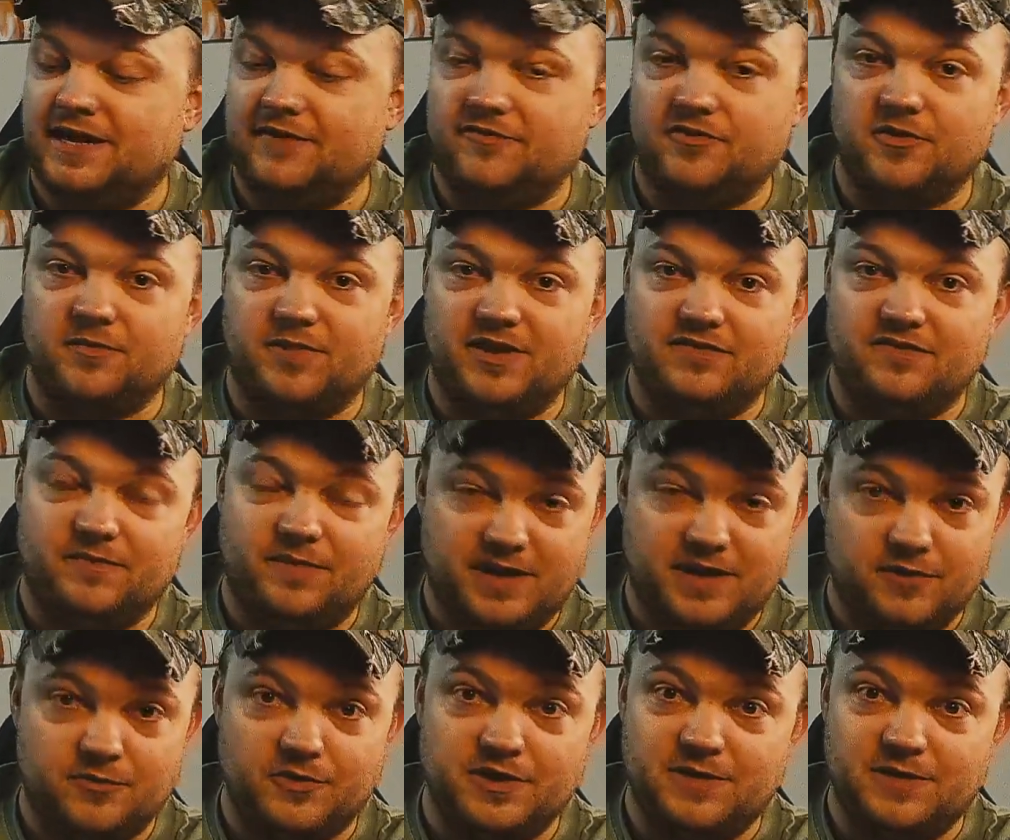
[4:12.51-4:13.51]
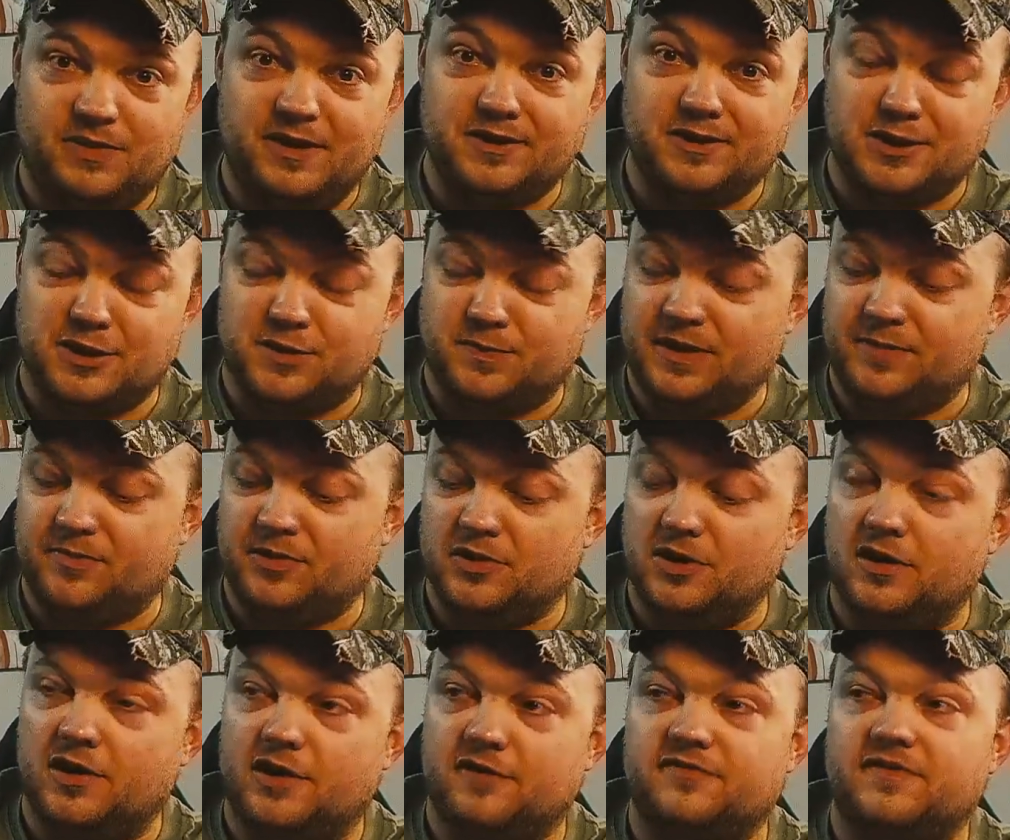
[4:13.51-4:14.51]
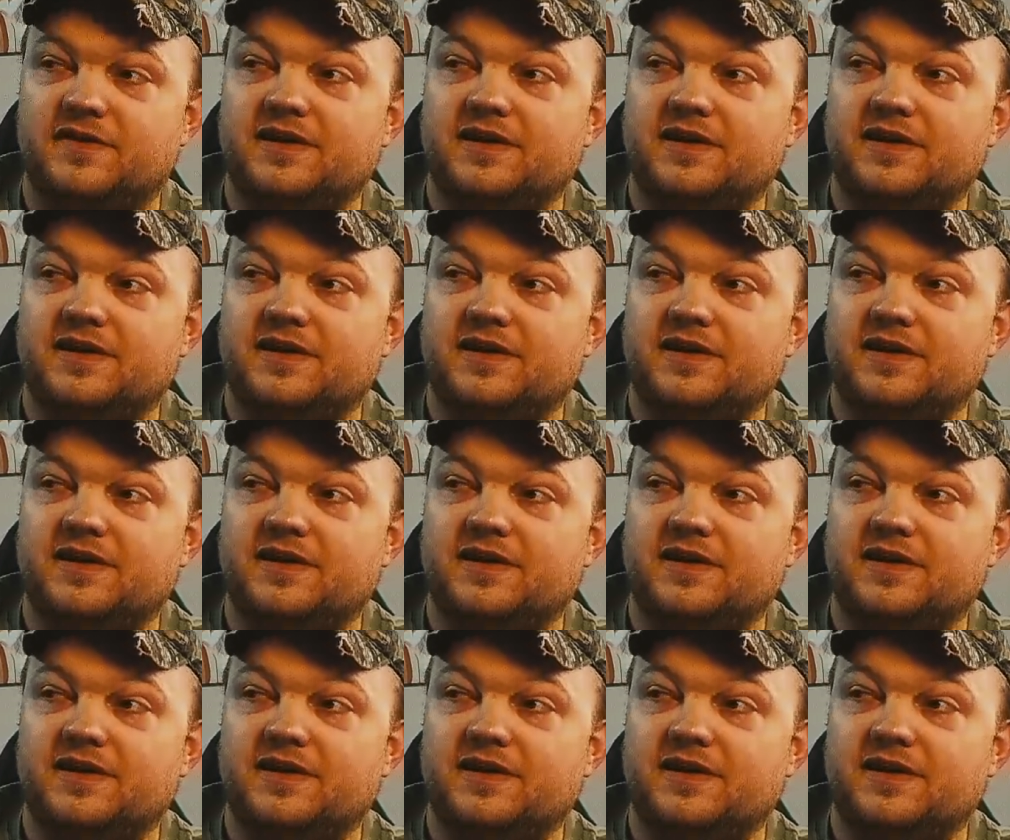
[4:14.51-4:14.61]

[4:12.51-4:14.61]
During PvP, it really pisses people off.